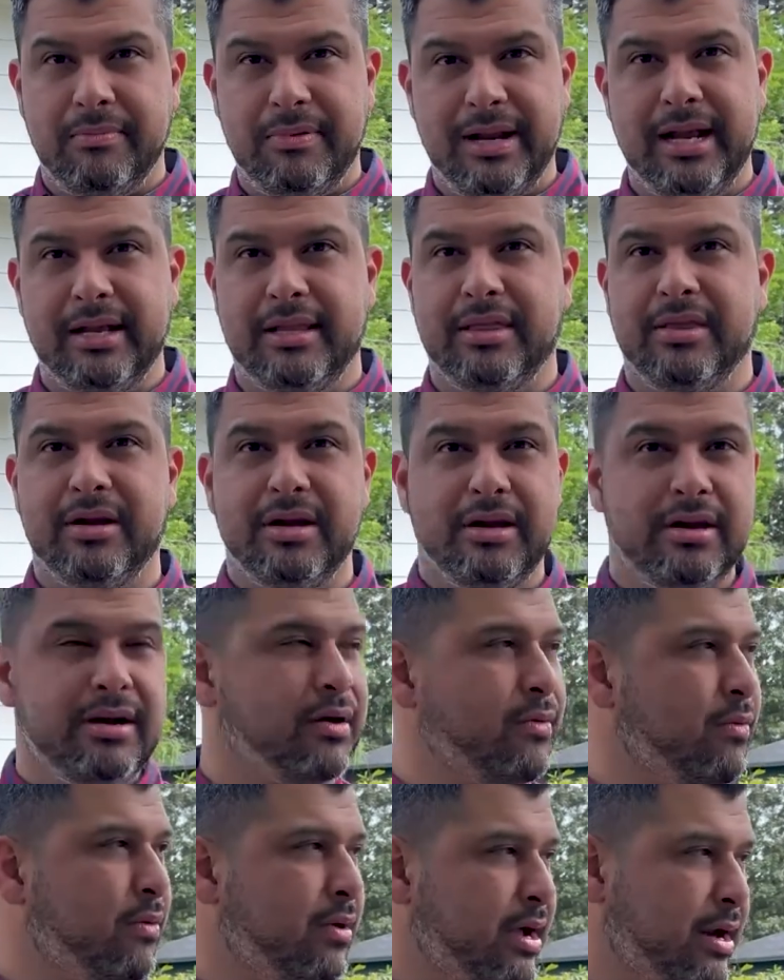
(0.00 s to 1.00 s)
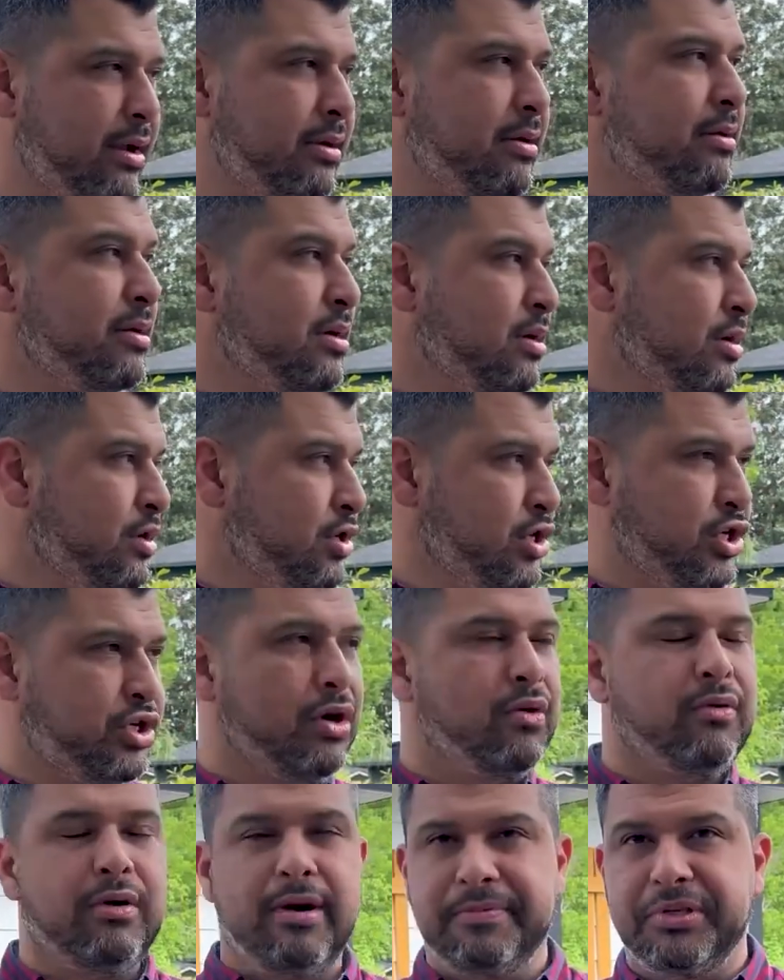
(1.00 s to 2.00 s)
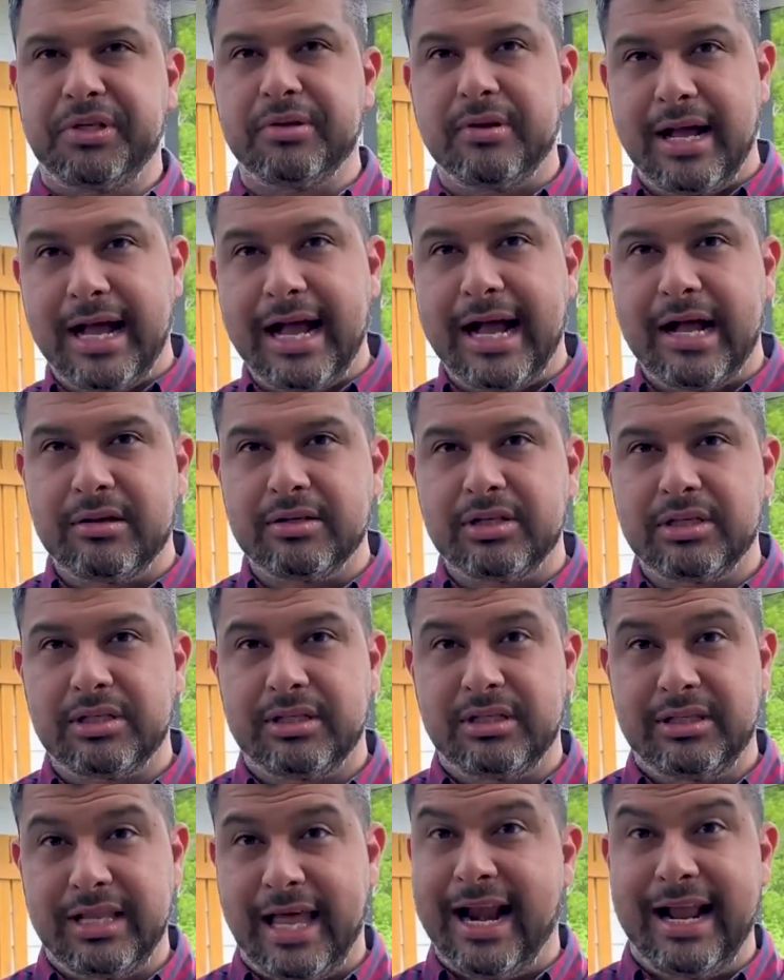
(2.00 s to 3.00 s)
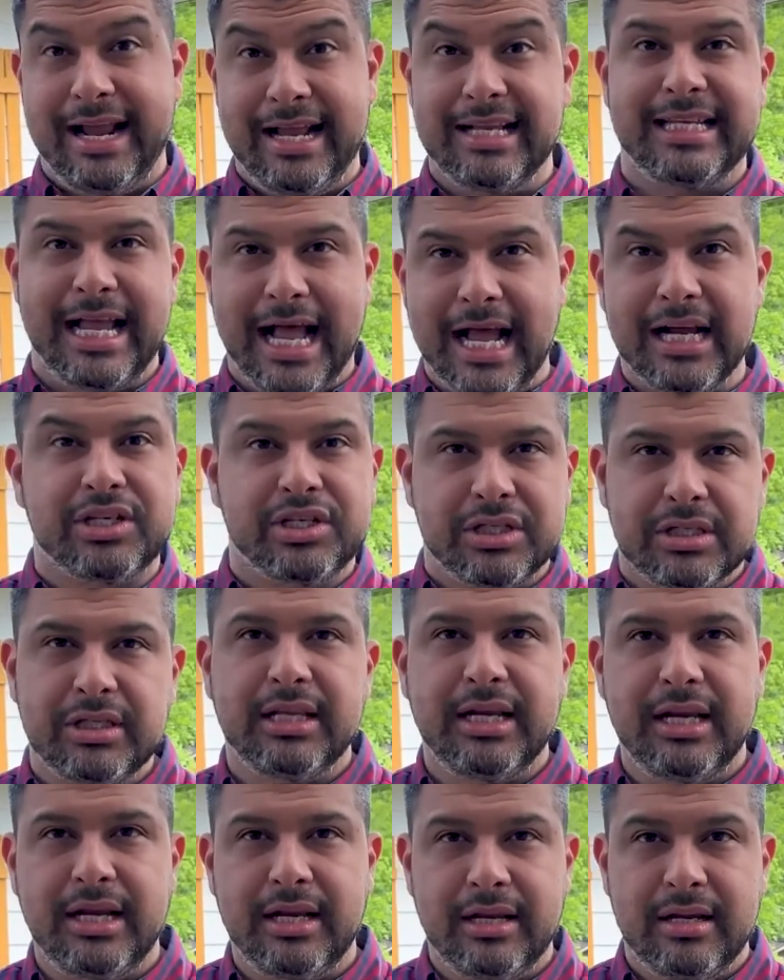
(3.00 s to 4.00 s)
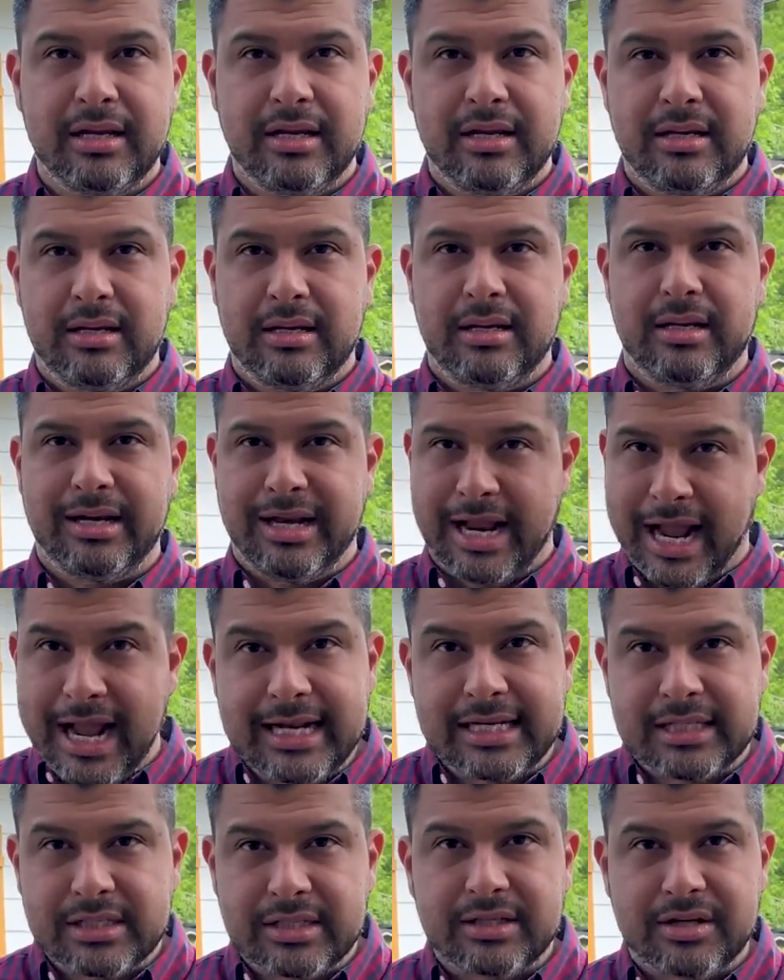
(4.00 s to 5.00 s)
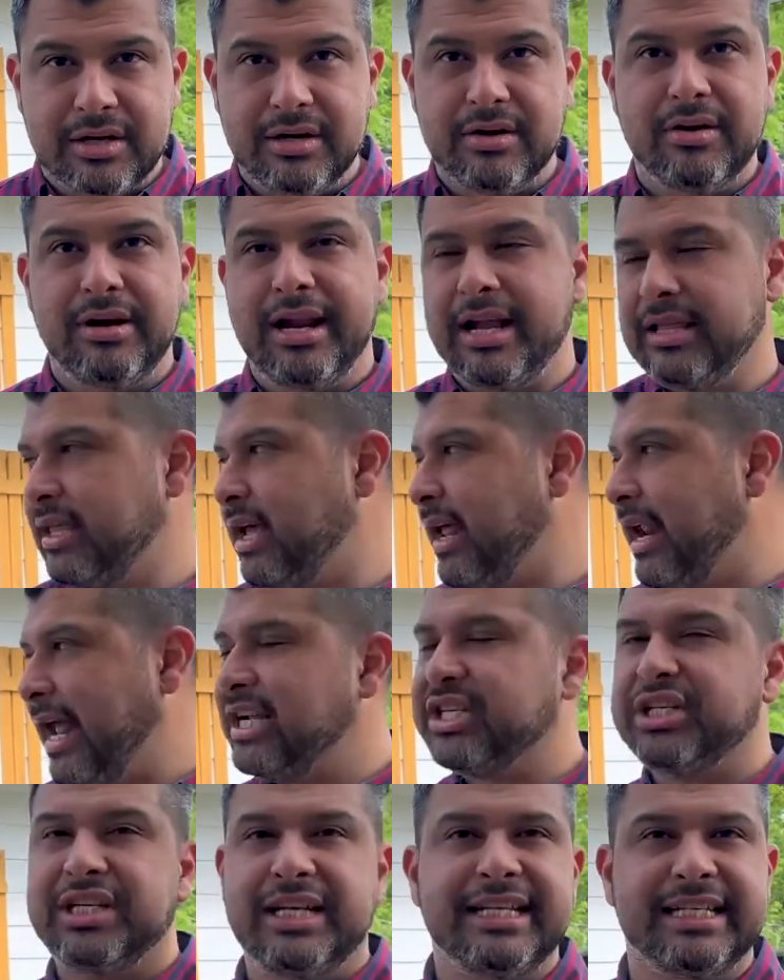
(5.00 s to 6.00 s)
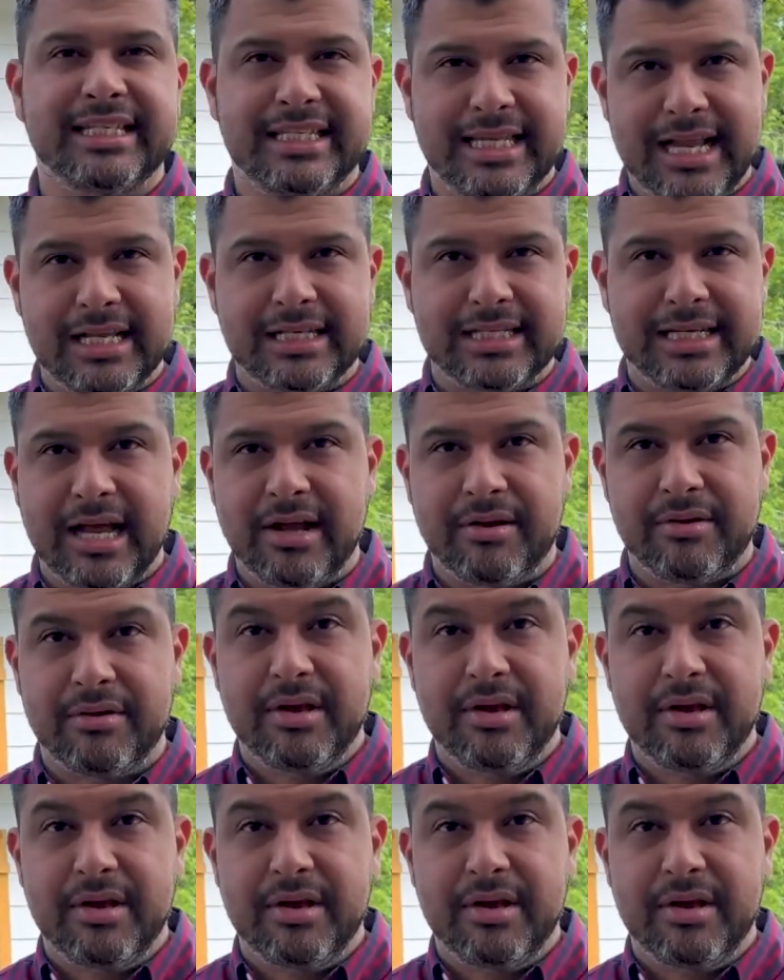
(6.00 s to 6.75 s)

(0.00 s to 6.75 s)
Like, they're gonna want to show up to a house that is actually nice, you know, like that actually stands out.